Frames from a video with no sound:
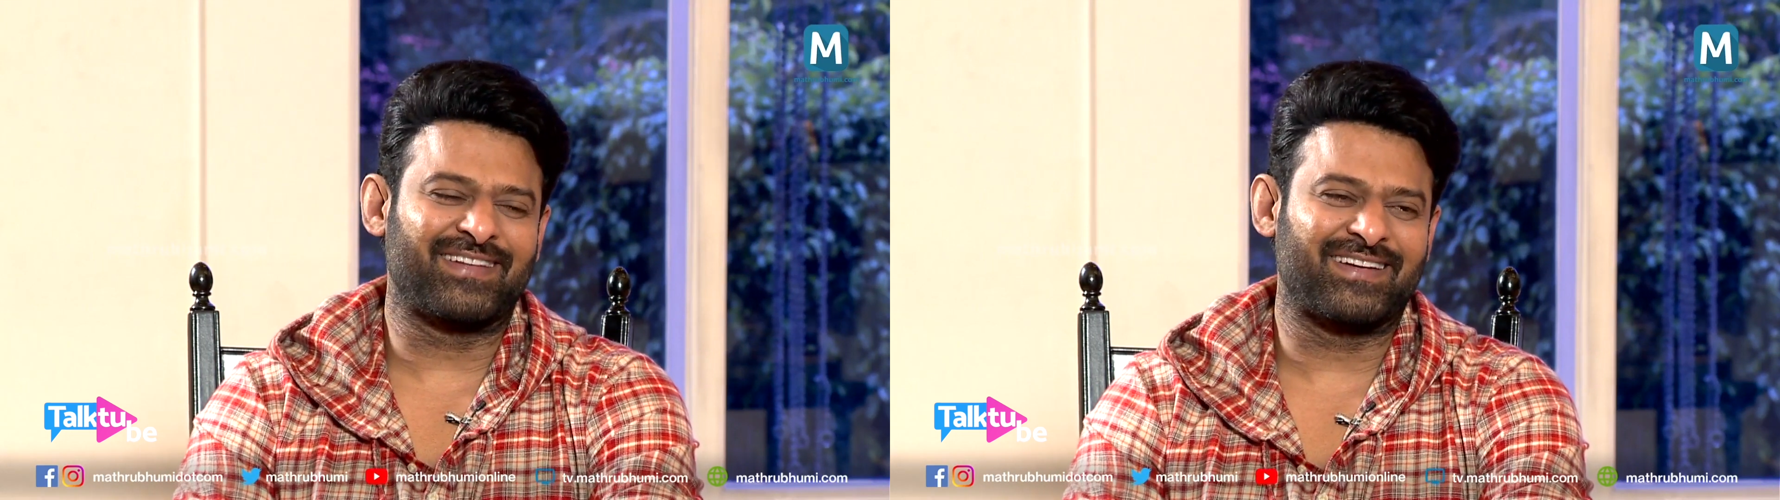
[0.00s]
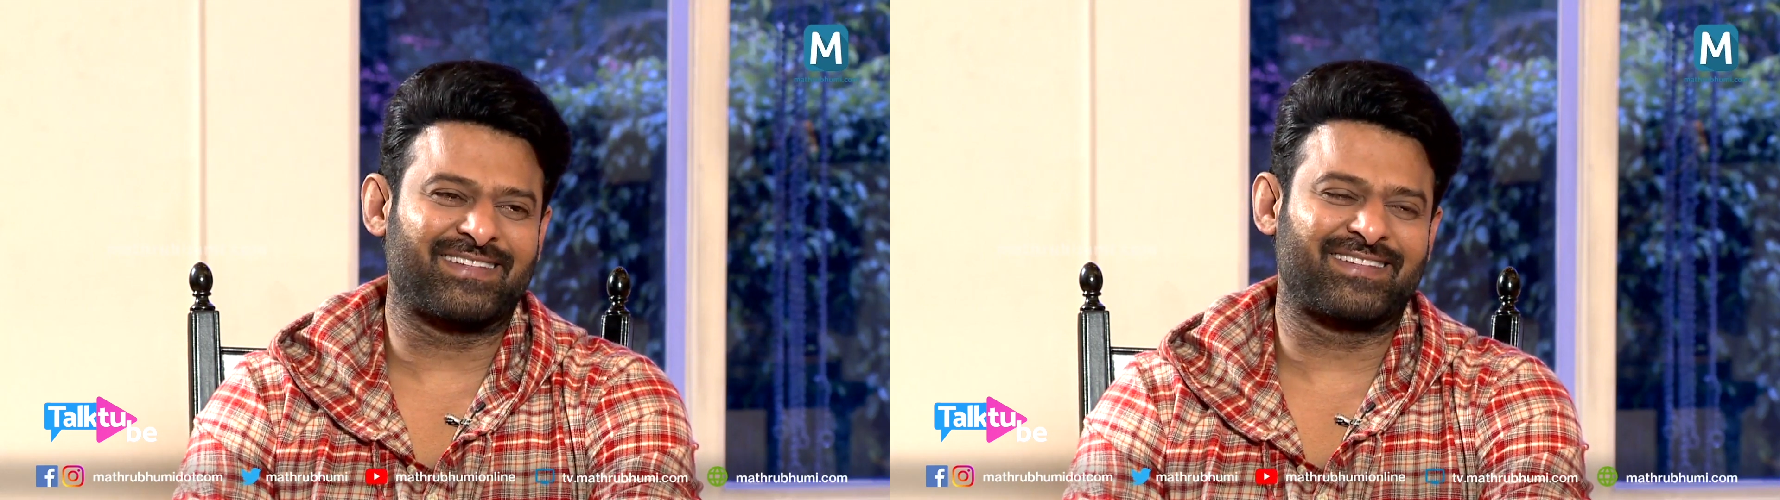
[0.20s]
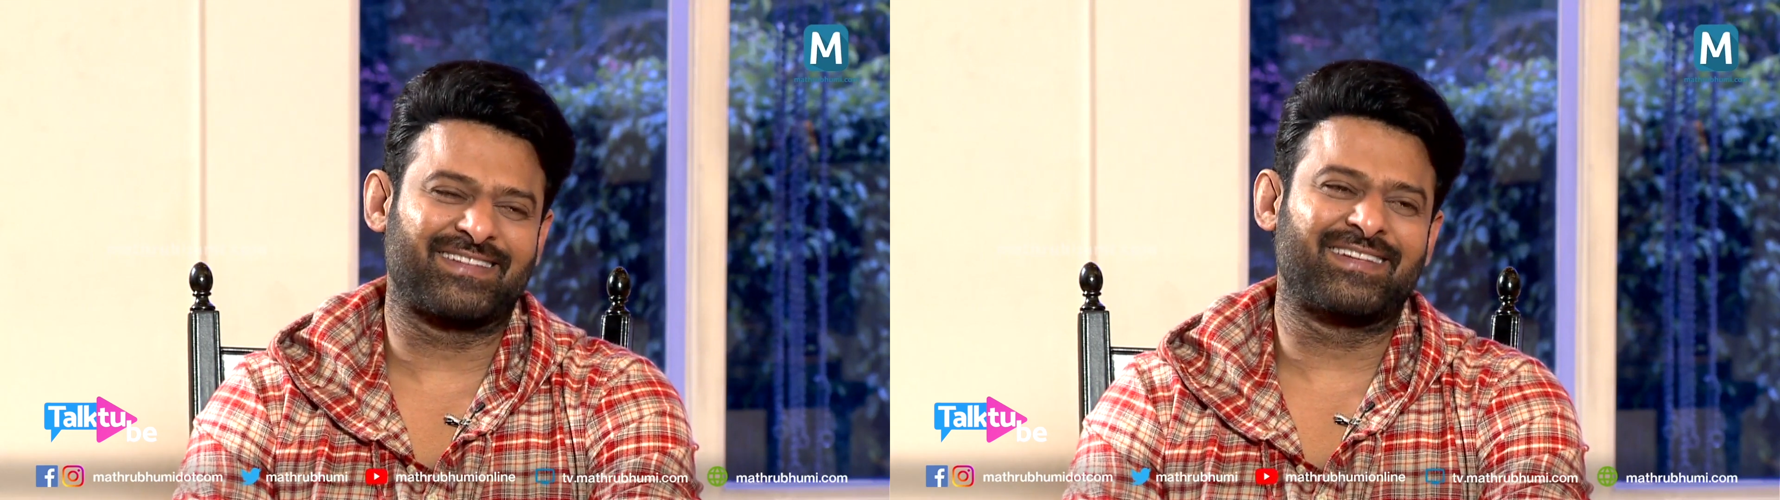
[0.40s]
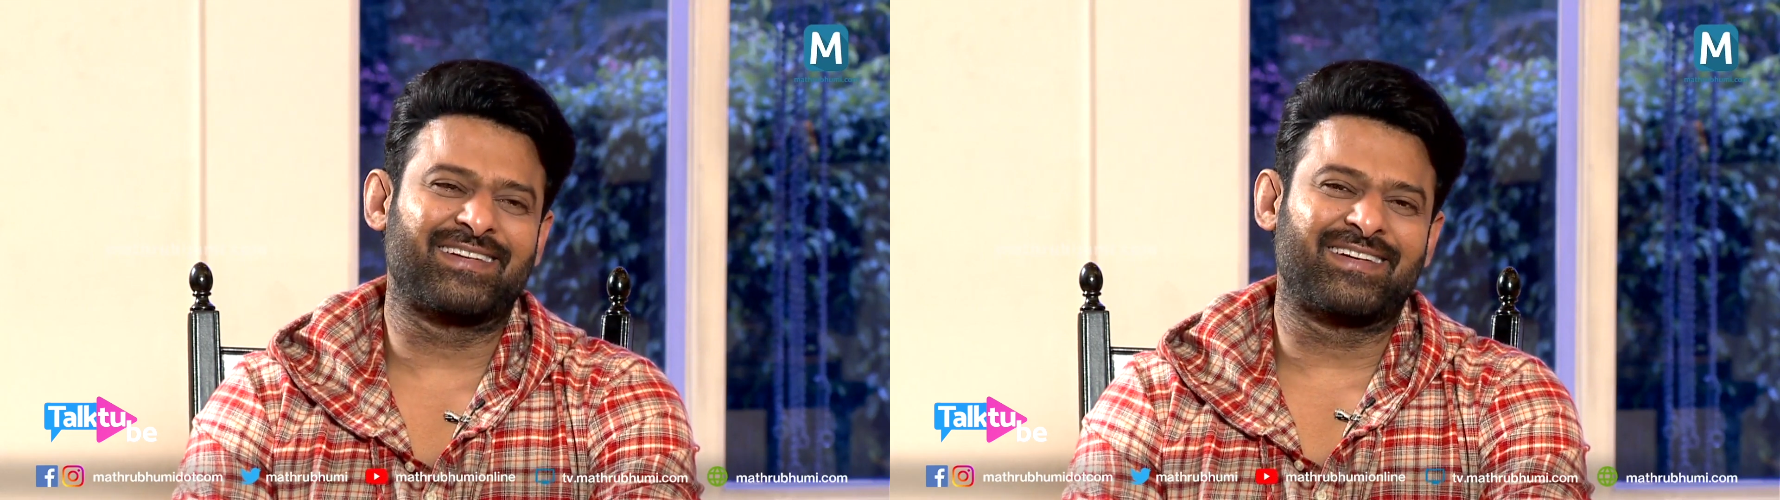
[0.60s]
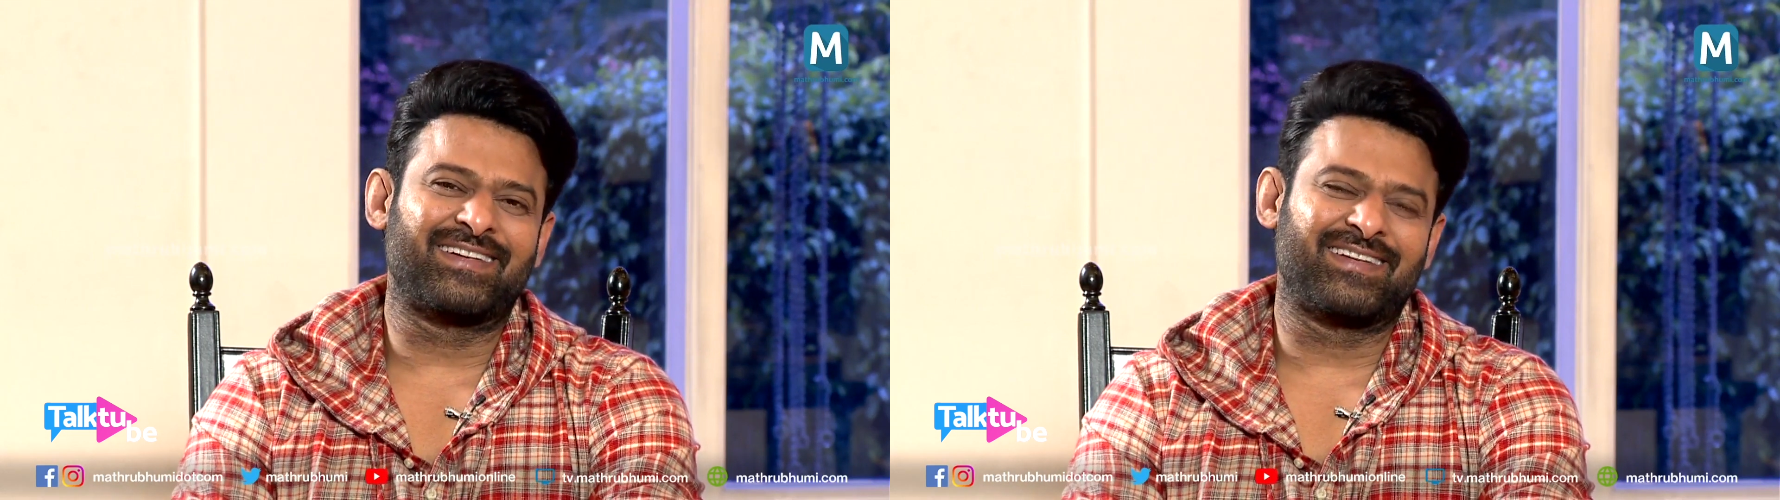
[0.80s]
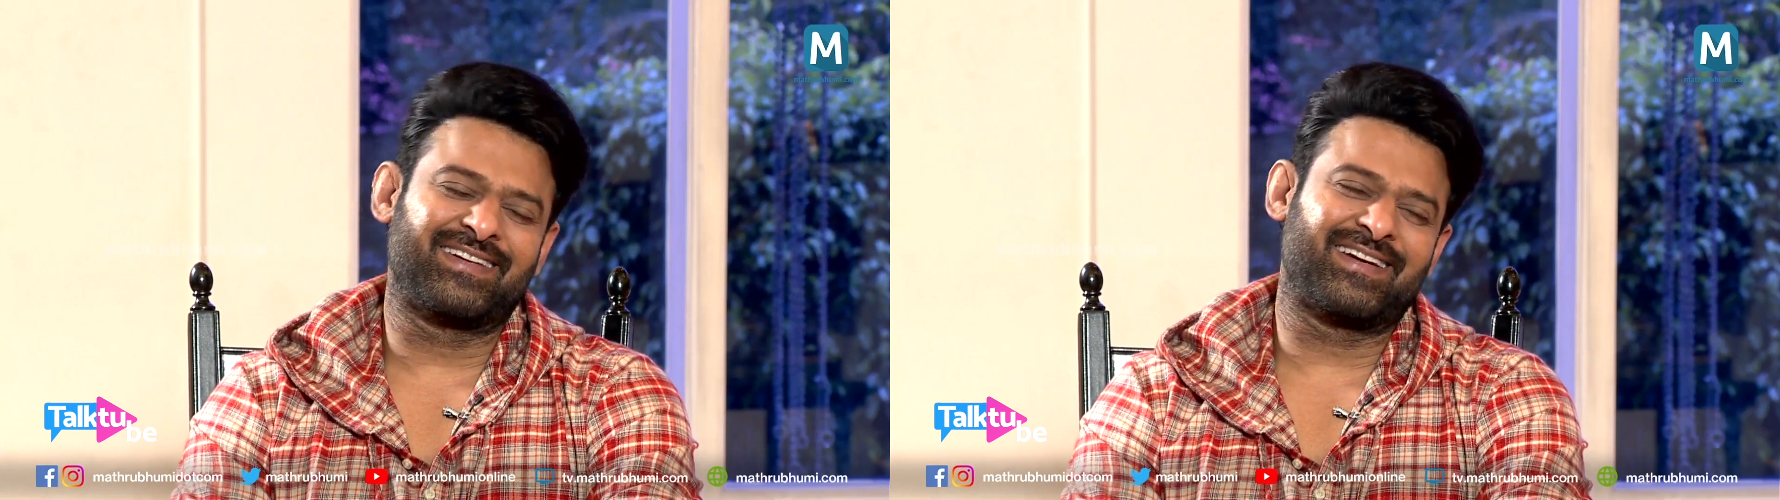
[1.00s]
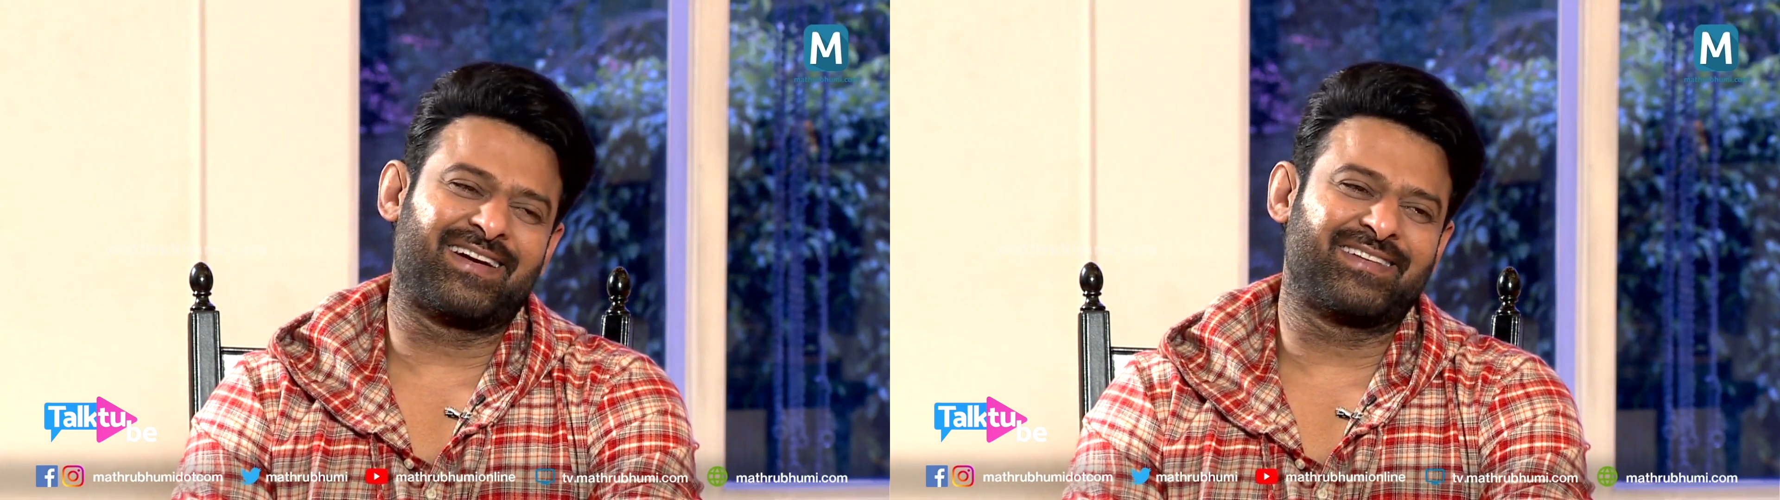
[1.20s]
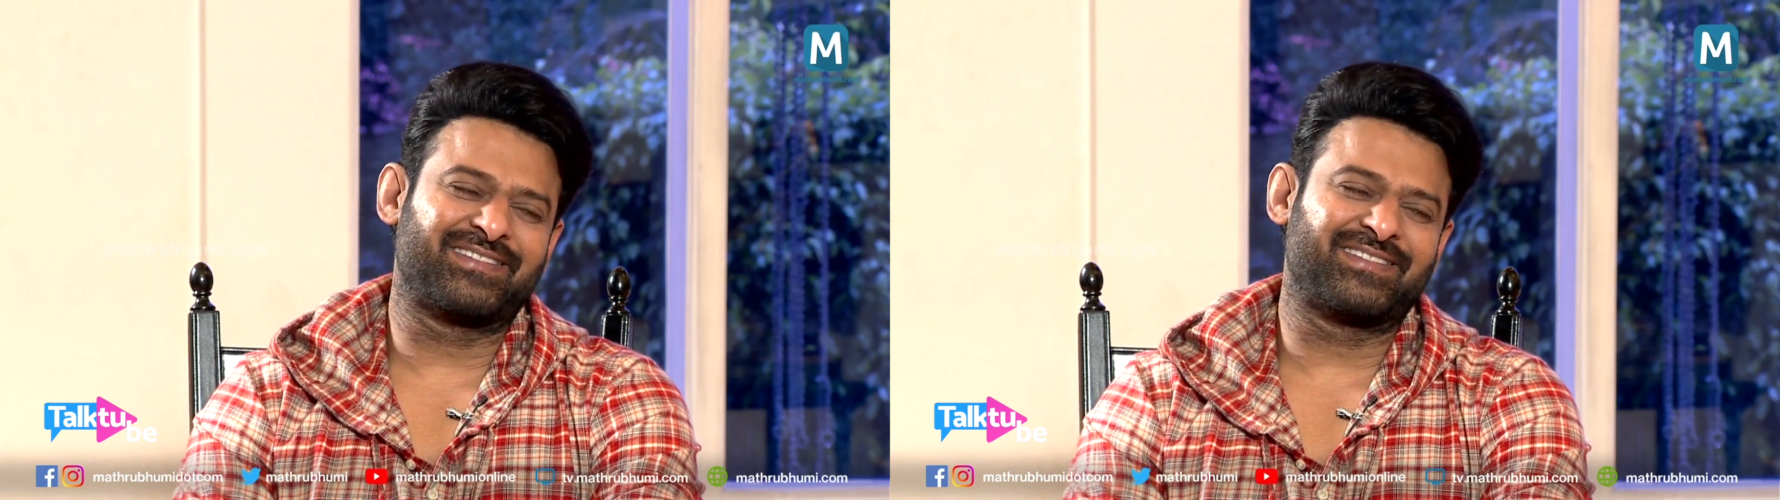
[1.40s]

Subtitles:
Yes, yeah,